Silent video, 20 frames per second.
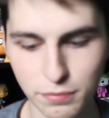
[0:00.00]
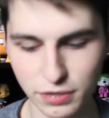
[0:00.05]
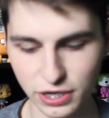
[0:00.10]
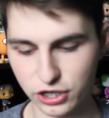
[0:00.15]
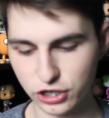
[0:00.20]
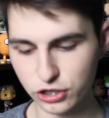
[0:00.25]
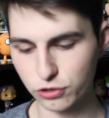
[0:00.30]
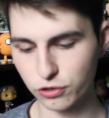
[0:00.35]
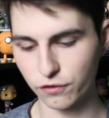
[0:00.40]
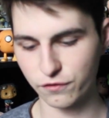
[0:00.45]
me
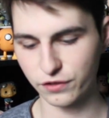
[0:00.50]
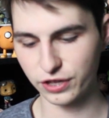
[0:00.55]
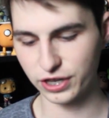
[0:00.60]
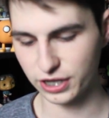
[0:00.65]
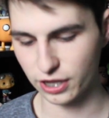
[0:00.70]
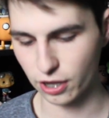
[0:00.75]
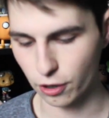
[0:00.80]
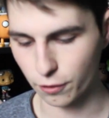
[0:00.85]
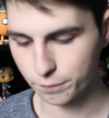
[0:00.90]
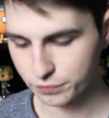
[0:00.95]
to do a
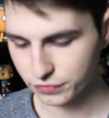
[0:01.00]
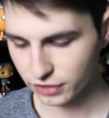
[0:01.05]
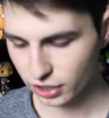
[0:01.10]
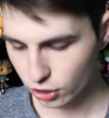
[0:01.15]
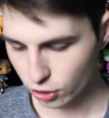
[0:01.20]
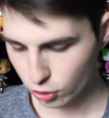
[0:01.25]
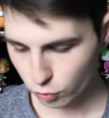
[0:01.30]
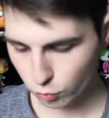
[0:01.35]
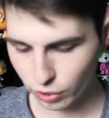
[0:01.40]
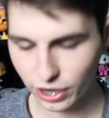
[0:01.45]
video
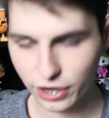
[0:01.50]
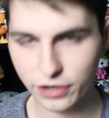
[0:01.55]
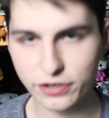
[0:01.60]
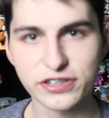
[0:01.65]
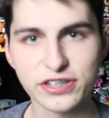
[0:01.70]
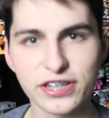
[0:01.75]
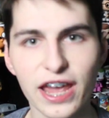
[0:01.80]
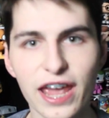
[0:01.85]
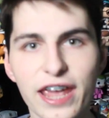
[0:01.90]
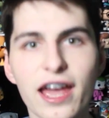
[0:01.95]
where,
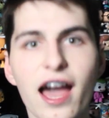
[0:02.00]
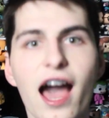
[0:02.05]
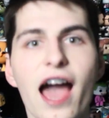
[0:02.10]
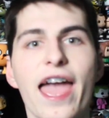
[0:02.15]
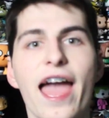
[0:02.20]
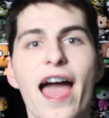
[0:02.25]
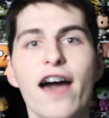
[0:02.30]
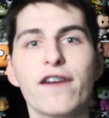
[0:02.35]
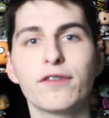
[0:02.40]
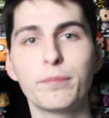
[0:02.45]
say, I
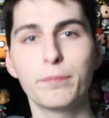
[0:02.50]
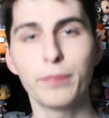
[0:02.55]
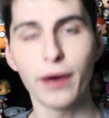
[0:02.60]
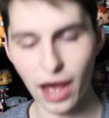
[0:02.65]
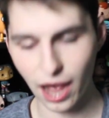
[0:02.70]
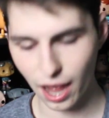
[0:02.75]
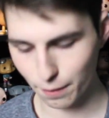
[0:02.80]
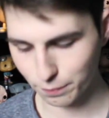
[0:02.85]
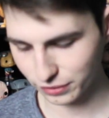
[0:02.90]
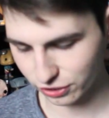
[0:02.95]
have a
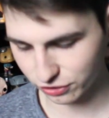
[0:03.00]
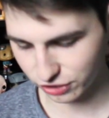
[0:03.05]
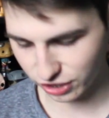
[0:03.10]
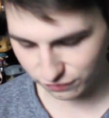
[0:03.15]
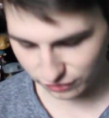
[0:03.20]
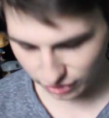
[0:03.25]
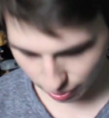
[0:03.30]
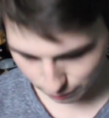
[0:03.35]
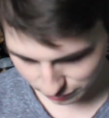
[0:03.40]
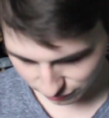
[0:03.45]
Pop, and
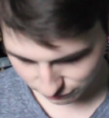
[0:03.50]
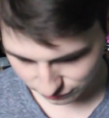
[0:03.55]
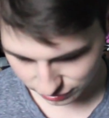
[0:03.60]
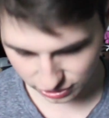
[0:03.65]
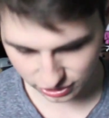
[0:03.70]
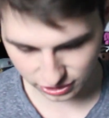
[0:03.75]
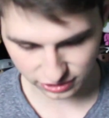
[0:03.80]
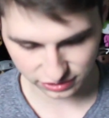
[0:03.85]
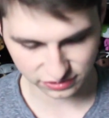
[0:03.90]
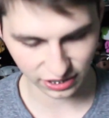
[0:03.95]
I'm giving
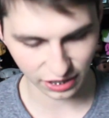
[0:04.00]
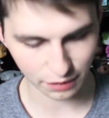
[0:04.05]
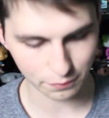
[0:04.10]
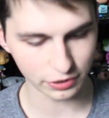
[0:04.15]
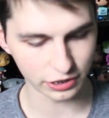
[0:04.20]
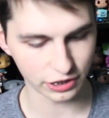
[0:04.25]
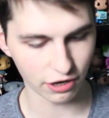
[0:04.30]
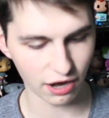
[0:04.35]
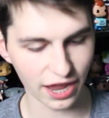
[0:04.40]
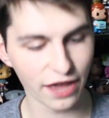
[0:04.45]
you an
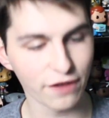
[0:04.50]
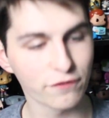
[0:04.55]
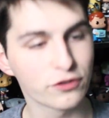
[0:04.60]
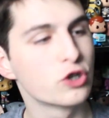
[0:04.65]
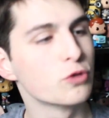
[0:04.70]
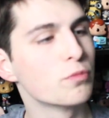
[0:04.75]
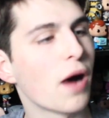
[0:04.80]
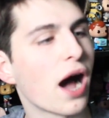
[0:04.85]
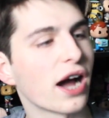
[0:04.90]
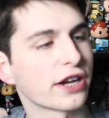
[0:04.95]
example here. I have
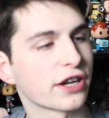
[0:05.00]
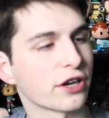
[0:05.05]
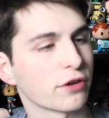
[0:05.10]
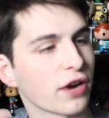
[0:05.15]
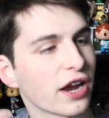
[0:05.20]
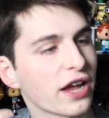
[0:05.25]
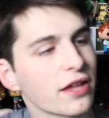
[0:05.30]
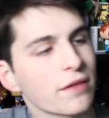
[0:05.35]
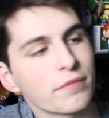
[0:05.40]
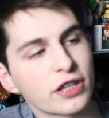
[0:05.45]
Chewbacca,
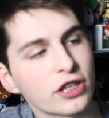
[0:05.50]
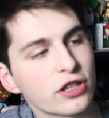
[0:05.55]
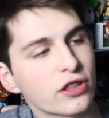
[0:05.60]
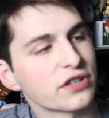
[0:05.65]
right?